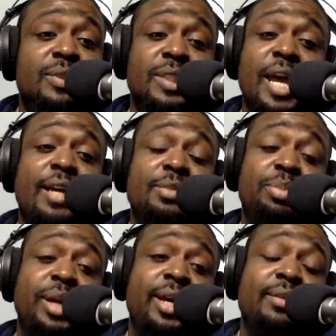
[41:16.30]
Dak is
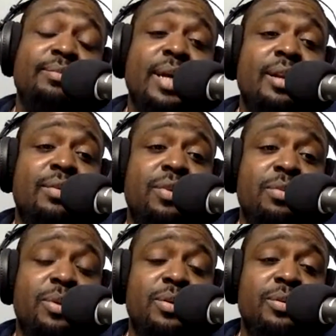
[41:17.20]
playing better than
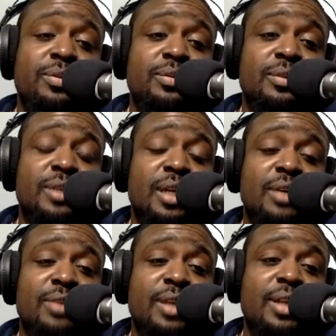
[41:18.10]
Romo
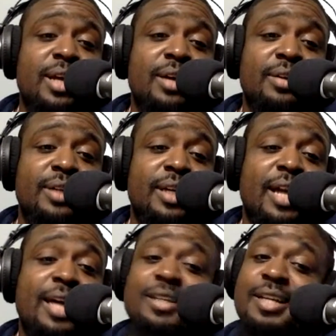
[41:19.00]
right now, and
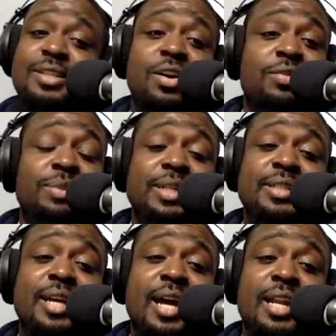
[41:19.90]
I that's hard for me to
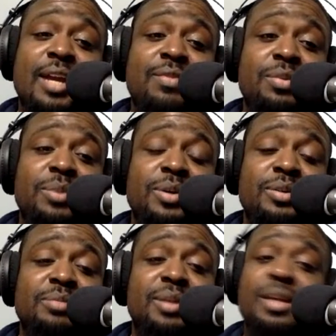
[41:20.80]
say. I like Romo,
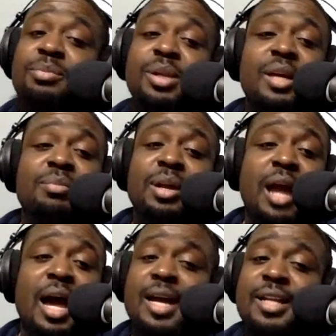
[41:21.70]
but he playing better.
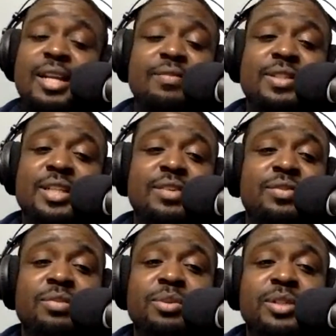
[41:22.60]
I ain't never seen
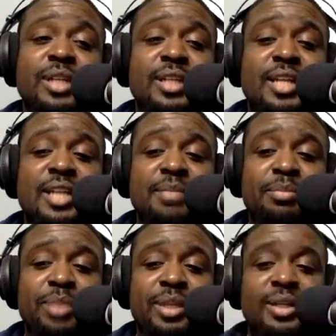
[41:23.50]
Romo take that type of
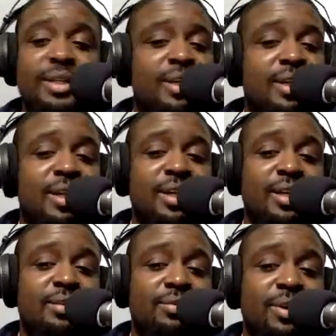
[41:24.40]
beating and
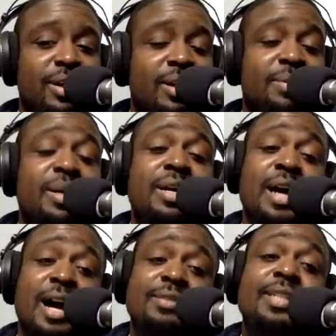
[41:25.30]
get the fuck up.
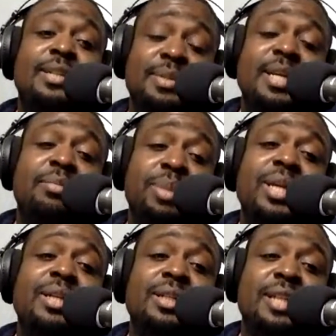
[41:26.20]
I seen him take a
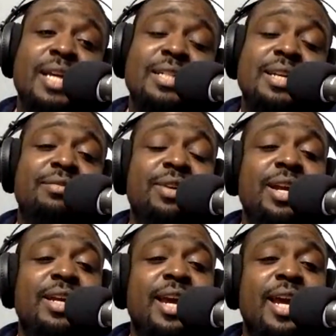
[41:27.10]
beating in that San
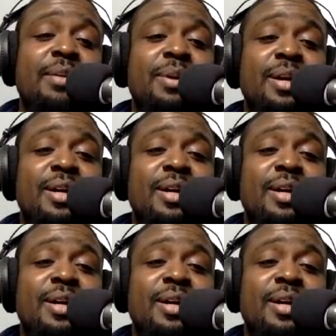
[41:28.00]
Fran game.